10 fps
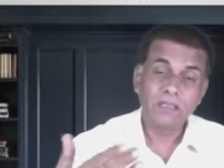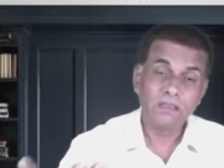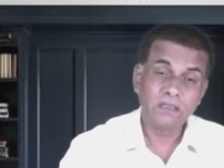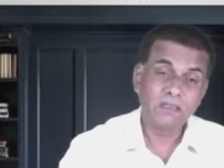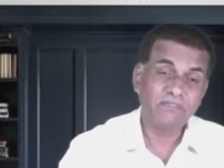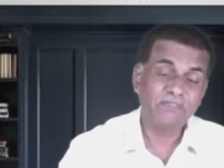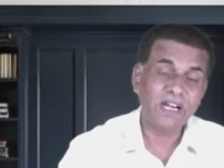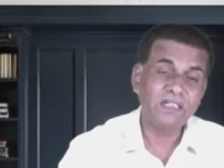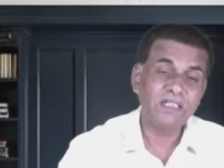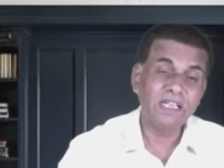in the
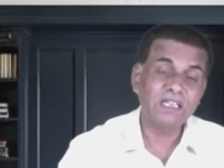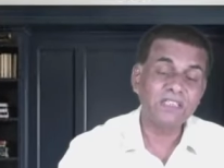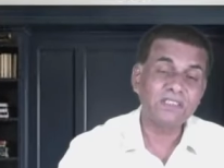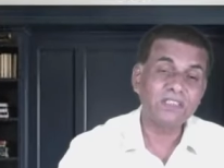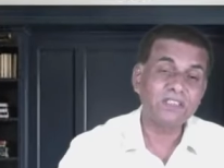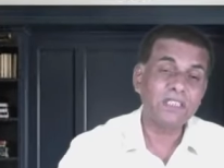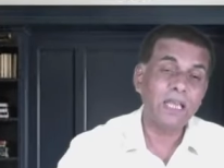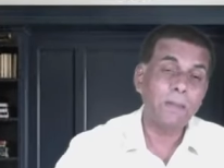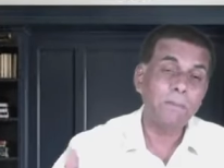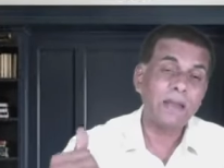front it is the
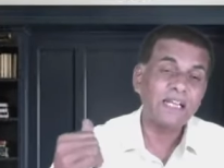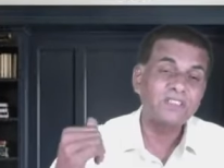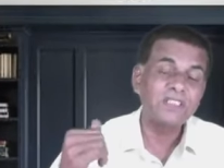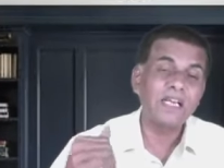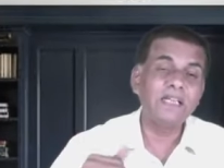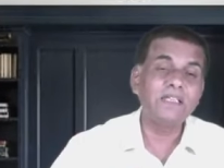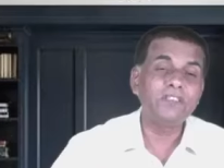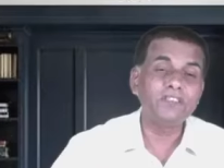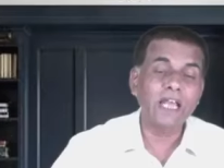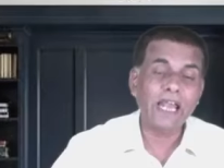sea backside it
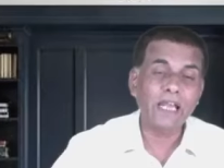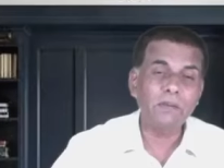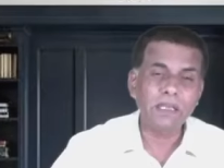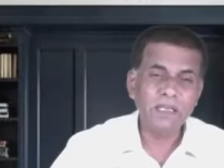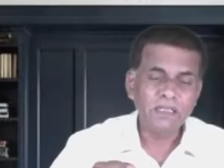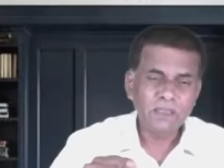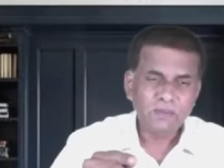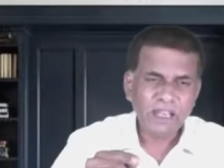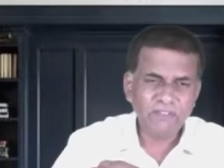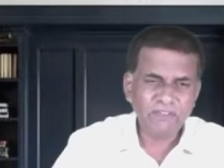is the enemy
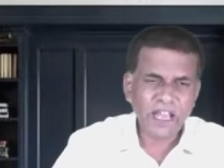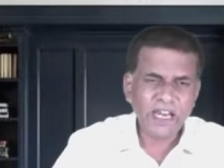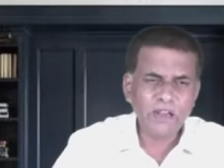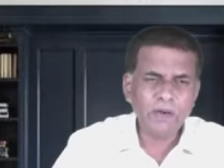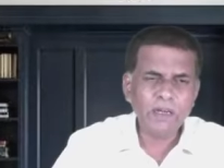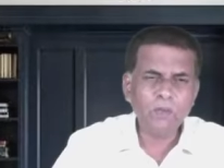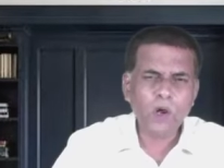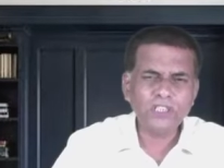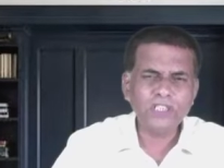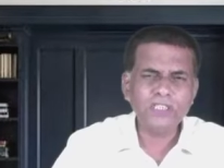if anyone
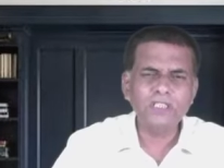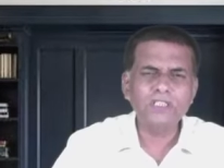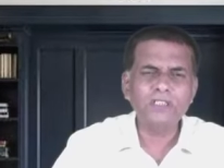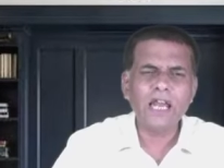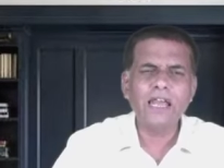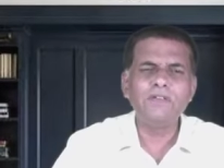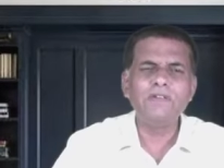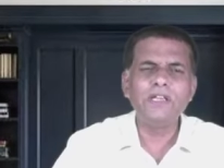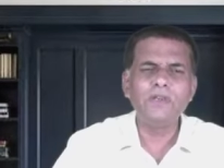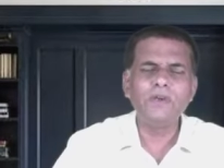watching this live
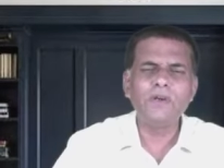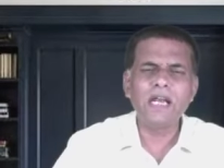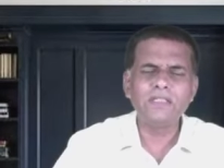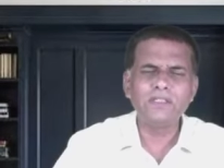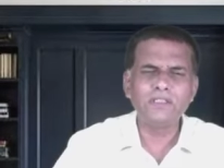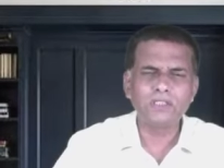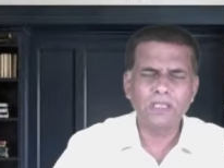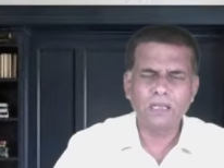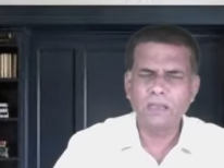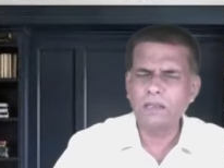video at this
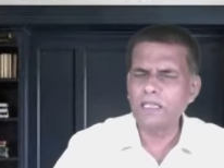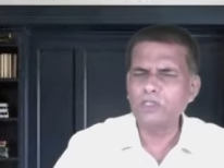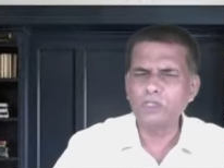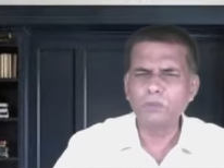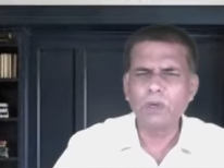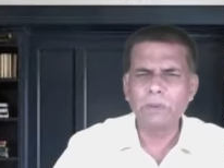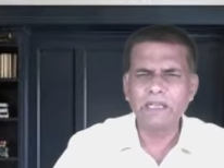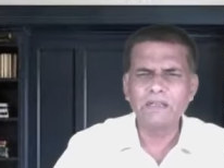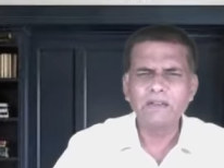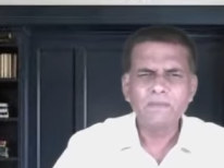uh, at this
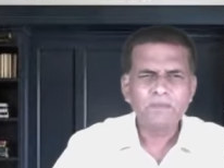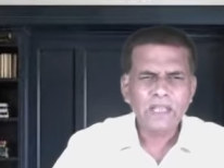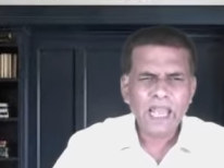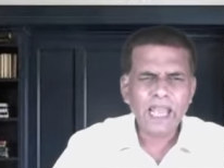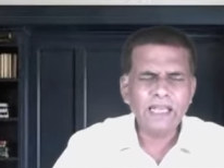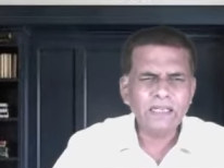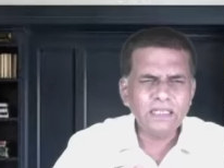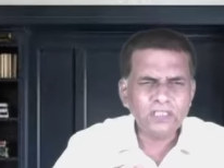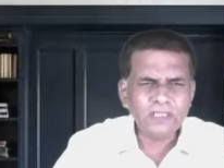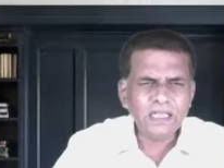moment and
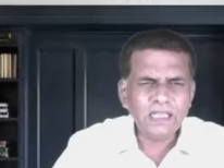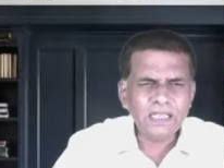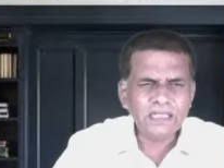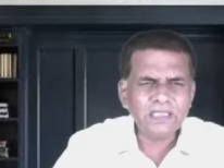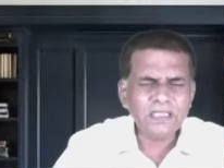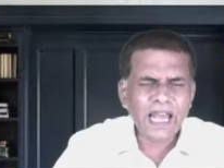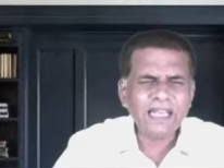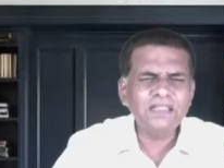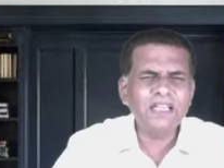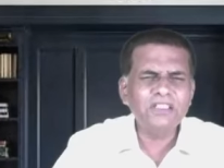is, is
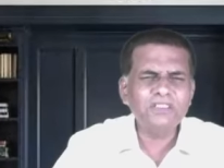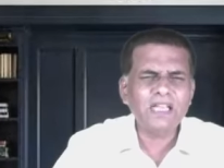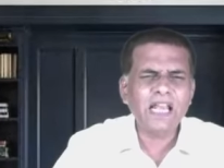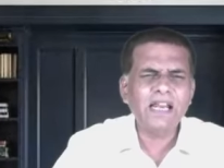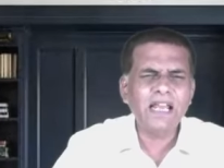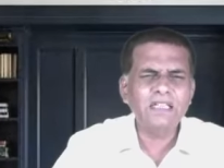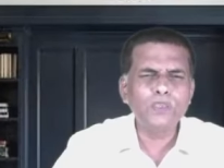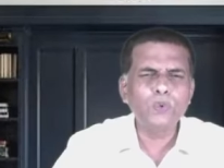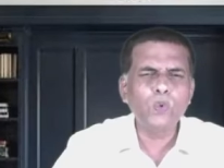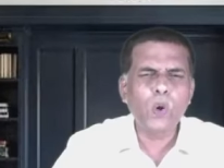like the
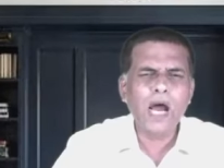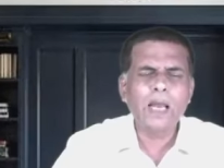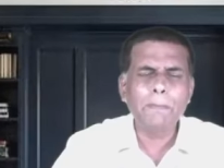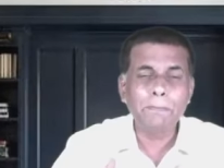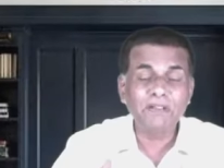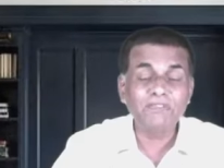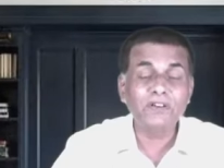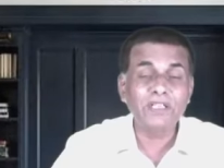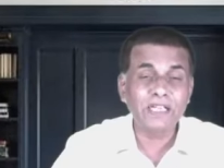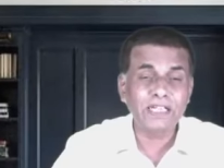Israelites who are
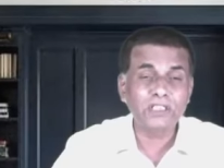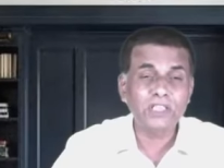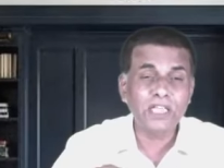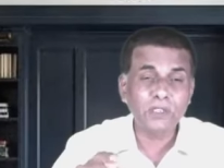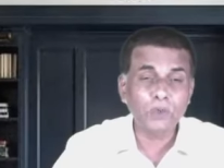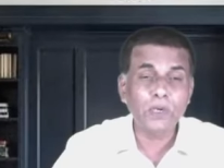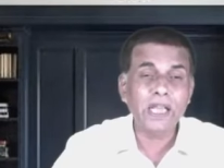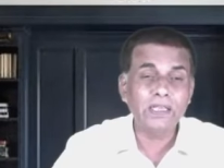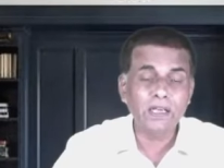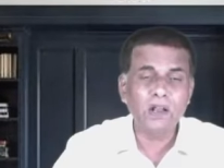before the Red Sea.
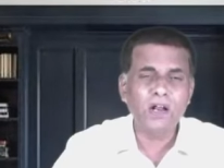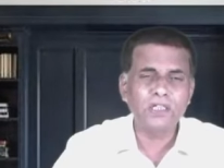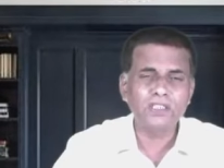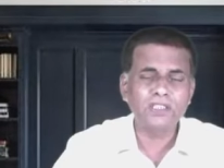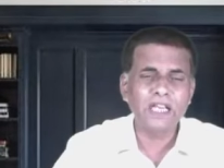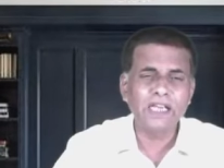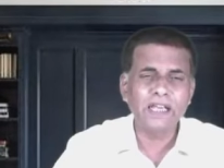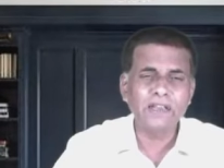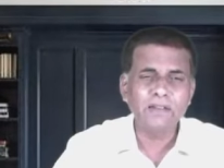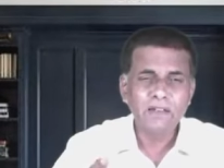Today the Lord is
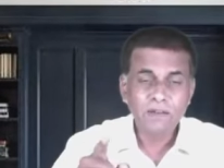telling,